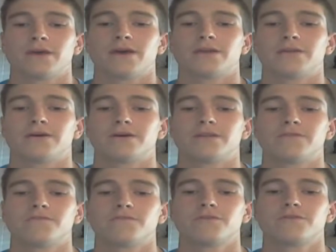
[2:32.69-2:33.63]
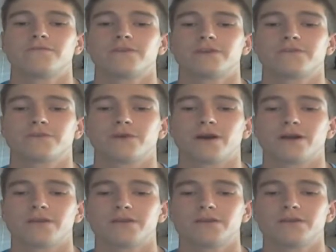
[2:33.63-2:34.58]
And then for fish
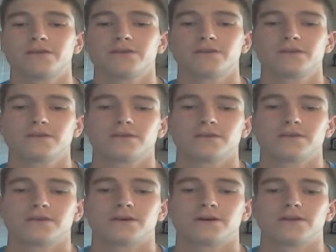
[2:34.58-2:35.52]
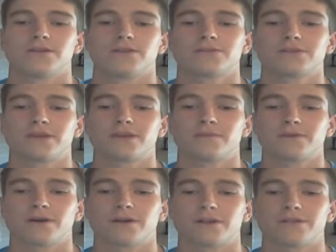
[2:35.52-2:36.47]
variety, this game
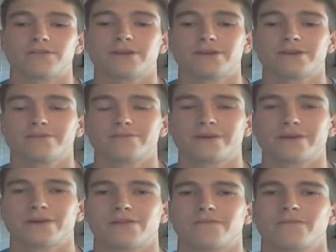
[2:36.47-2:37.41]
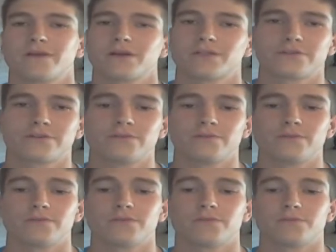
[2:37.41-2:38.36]
got a 6 because I felt like there could have
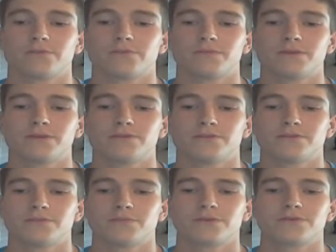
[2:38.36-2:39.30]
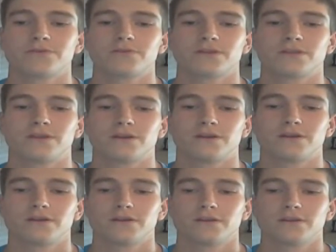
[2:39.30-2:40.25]
been some more species sprinkled in there,
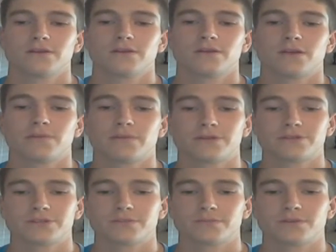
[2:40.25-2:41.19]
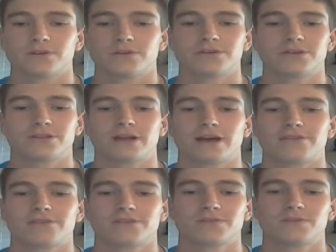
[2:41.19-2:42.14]
especially some larger
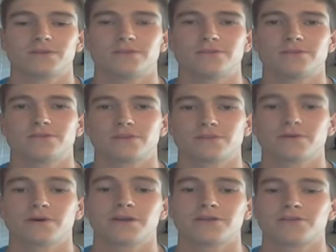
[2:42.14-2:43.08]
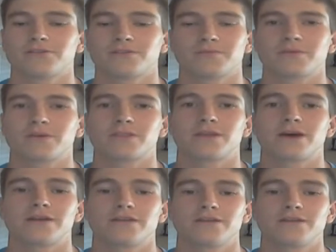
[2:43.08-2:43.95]
classic species like pike or something like that.